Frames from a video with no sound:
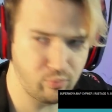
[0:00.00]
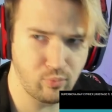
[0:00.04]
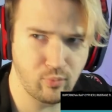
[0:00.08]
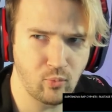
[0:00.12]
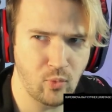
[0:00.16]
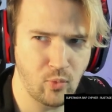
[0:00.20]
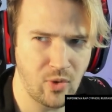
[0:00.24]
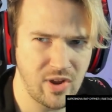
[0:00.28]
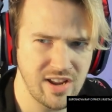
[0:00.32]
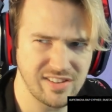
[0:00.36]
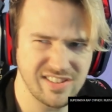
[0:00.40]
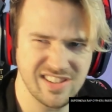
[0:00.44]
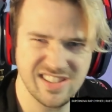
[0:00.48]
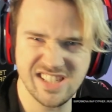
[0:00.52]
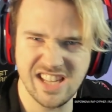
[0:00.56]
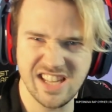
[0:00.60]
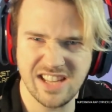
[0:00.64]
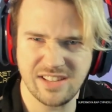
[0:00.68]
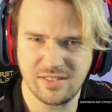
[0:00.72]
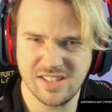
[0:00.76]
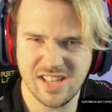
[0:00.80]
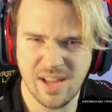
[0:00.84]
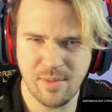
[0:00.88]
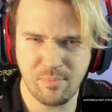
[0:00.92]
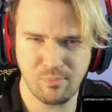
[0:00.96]
Right? Is that
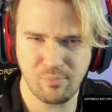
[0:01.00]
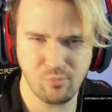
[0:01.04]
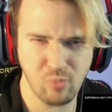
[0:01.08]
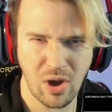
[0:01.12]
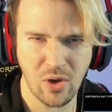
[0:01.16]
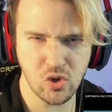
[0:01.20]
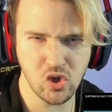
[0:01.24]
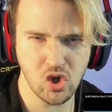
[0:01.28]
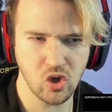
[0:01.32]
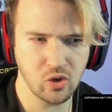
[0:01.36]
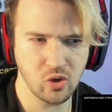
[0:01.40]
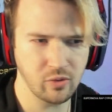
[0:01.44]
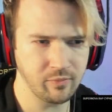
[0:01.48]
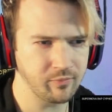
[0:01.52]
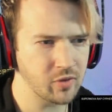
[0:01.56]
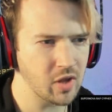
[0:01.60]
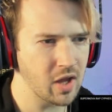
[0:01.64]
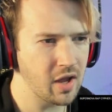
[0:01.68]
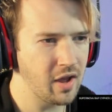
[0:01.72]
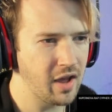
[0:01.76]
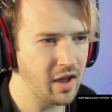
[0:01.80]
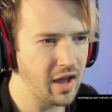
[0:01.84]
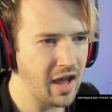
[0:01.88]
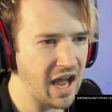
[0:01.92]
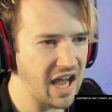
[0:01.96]
is that Broucher?
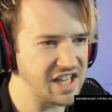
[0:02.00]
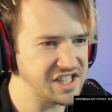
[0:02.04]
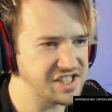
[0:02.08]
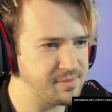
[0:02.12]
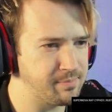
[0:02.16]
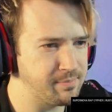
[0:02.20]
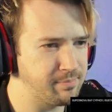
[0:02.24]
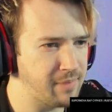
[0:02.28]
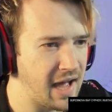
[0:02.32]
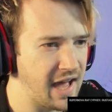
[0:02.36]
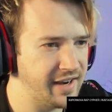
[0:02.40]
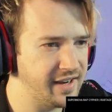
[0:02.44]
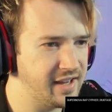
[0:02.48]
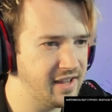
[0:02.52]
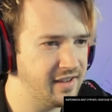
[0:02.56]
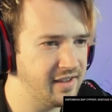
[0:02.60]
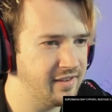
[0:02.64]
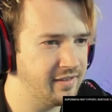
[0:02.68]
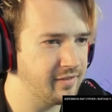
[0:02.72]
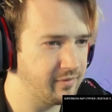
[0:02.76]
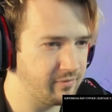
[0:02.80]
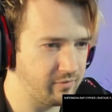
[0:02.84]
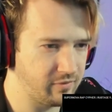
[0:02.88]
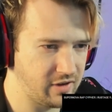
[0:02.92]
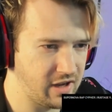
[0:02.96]
As Bonnie.
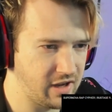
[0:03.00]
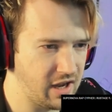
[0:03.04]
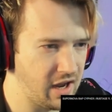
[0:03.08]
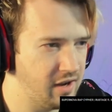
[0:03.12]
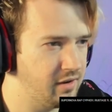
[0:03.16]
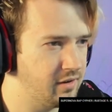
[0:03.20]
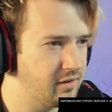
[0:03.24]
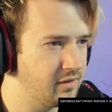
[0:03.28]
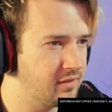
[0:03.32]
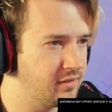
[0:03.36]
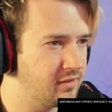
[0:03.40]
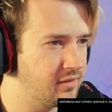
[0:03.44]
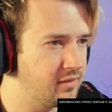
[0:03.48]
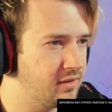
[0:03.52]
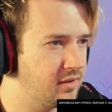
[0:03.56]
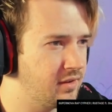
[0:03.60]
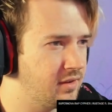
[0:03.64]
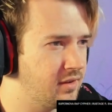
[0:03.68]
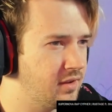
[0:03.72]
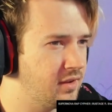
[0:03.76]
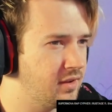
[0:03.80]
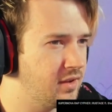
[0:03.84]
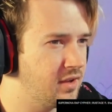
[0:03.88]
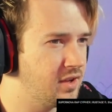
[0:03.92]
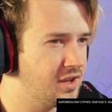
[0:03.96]
Okay.
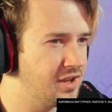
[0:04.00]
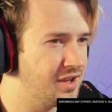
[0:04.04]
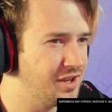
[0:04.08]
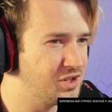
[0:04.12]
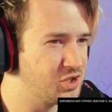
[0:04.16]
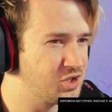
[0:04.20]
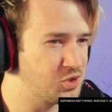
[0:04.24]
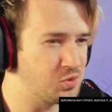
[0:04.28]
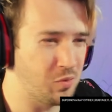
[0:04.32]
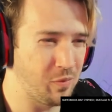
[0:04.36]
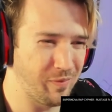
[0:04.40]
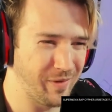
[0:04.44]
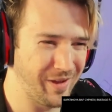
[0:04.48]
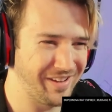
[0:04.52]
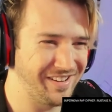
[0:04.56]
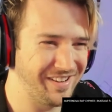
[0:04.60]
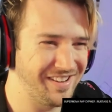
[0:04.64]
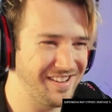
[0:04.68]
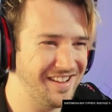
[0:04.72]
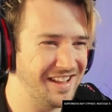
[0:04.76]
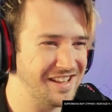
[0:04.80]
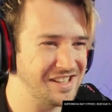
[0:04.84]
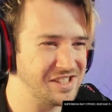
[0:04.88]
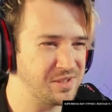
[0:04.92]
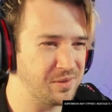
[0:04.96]

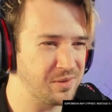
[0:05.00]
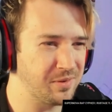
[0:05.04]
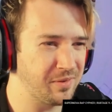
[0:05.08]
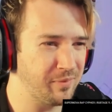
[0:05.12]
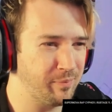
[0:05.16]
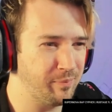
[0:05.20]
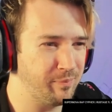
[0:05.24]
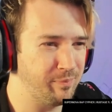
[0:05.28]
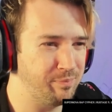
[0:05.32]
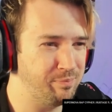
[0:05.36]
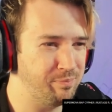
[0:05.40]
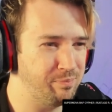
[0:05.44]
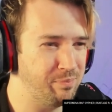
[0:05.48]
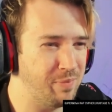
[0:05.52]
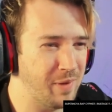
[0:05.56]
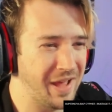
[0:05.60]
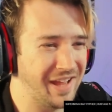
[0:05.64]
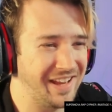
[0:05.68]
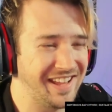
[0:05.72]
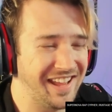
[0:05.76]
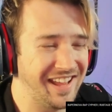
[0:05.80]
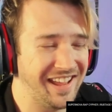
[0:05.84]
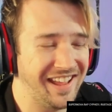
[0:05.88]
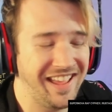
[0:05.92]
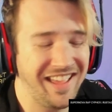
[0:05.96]
Shwabadi as
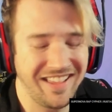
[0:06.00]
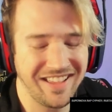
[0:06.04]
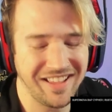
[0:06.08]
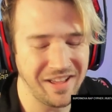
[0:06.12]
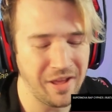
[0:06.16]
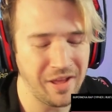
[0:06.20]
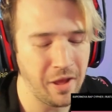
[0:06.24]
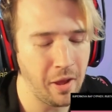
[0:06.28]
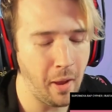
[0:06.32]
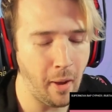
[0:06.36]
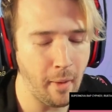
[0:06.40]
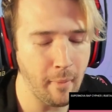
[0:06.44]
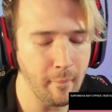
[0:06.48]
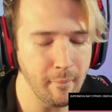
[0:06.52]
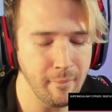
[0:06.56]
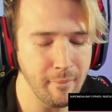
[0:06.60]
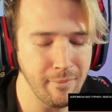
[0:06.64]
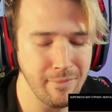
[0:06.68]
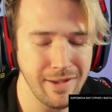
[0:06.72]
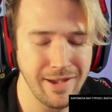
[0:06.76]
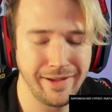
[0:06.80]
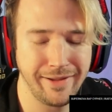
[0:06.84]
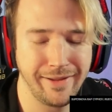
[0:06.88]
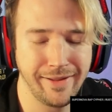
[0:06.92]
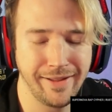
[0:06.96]
Bege.
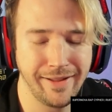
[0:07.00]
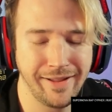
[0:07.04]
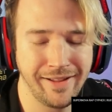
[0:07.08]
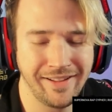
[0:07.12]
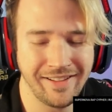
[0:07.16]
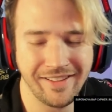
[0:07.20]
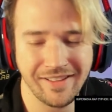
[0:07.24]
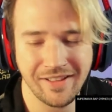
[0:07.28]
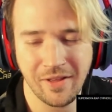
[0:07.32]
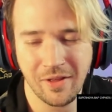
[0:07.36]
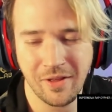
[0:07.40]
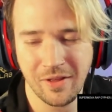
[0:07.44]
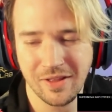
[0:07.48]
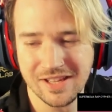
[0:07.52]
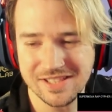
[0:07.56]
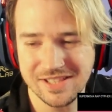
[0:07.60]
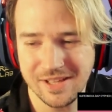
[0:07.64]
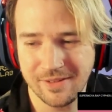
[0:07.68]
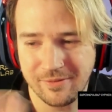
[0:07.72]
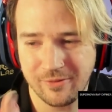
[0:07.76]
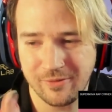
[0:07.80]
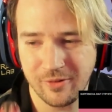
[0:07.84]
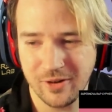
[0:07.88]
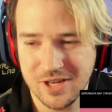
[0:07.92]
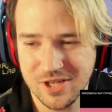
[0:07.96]
Bege. Is
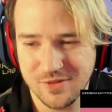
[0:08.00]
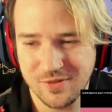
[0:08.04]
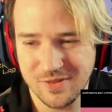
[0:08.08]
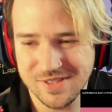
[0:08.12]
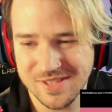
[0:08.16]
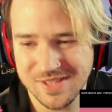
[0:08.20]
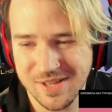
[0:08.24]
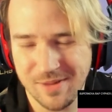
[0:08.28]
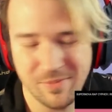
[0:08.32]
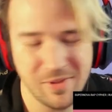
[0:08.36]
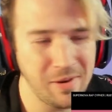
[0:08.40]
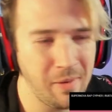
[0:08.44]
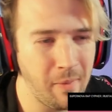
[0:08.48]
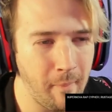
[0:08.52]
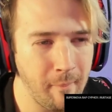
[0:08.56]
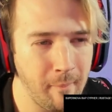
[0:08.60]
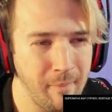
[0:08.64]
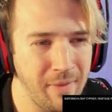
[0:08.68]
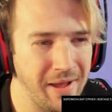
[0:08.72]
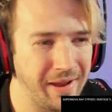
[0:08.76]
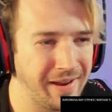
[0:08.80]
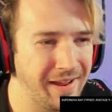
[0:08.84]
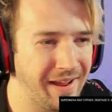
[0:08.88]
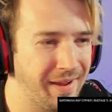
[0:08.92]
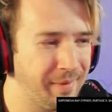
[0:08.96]
that French for something?
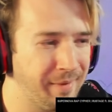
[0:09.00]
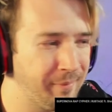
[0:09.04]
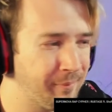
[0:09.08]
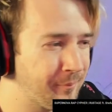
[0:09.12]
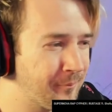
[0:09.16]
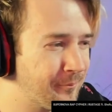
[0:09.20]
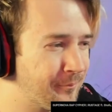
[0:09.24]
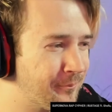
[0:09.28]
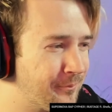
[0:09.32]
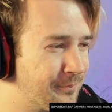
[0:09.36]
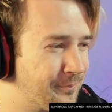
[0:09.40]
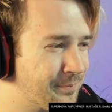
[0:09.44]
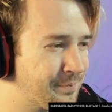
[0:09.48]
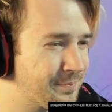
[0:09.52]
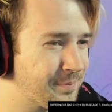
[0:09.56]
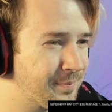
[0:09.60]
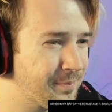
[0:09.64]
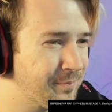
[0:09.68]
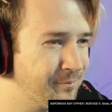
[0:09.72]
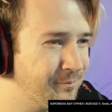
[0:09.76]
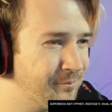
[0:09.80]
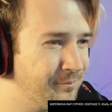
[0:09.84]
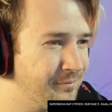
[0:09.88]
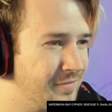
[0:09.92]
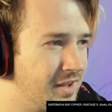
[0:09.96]
Bege.
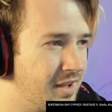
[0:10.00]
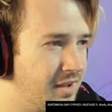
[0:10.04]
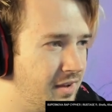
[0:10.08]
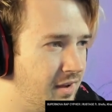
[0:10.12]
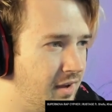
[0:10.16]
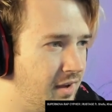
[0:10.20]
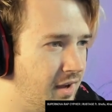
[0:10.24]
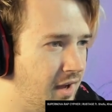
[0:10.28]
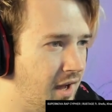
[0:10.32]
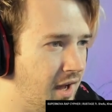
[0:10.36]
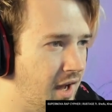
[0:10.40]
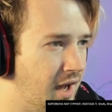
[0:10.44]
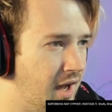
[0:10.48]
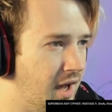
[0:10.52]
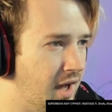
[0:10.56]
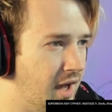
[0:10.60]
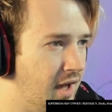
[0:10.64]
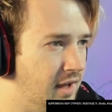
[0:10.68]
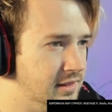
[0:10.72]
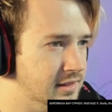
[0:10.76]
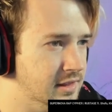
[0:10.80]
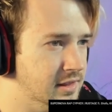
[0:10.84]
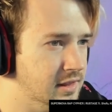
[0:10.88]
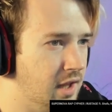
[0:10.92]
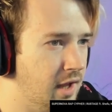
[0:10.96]
Uh,
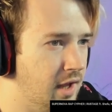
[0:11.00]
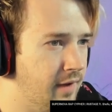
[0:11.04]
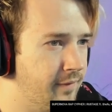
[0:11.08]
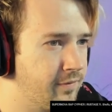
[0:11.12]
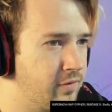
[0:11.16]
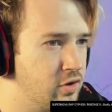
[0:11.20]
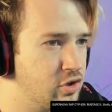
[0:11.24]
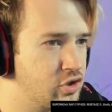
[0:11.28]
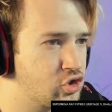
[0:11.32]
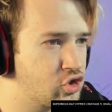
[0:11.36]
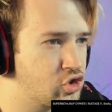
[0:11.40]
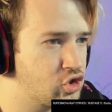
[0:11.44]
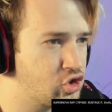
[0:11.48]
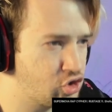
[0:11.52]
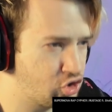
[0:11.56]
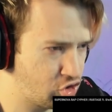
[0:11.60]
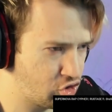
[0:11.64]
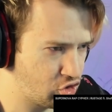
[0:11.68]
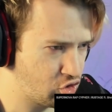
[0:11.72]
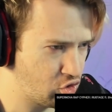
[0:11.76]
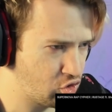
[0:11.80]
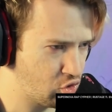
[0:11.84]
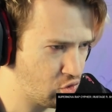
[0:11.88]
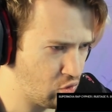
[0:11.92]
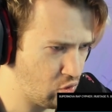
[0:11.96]

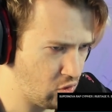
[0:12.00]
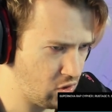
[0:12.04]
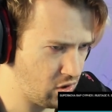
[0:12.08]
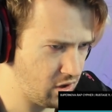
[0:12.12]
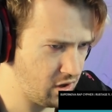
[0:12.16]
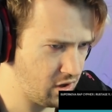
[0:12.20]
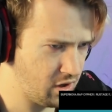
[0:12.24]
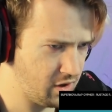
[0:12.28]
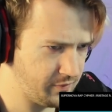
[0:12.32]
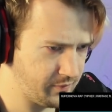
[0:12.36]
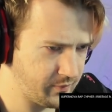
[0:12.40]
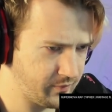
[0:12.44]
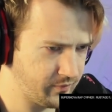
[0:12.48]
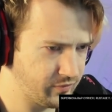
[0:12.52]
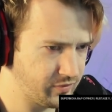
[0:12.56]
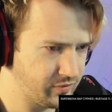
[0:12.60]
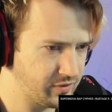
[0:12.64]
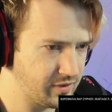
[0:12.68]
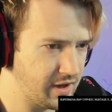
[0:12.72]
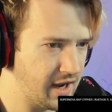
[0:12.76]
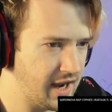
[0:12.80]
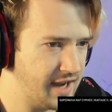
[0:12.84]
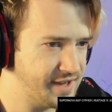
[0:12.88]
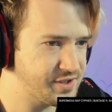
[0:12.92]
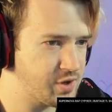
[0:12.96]
Louverture
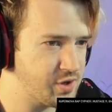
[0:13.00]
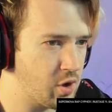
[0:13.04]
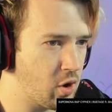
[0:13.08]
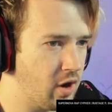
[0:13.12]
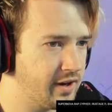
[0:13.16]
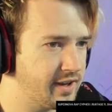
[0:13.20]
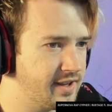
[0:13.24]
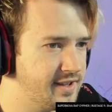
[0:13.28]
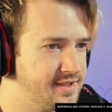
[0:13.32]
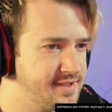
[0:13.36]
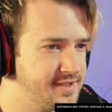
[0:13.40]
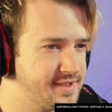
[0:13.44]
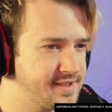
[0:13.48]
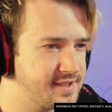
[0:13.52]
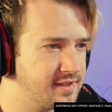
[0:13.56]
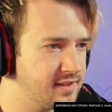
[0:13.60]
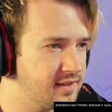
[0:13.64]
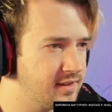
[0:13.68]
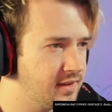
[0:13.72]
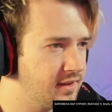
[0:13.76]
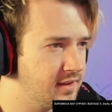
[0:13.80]
as Hawkins.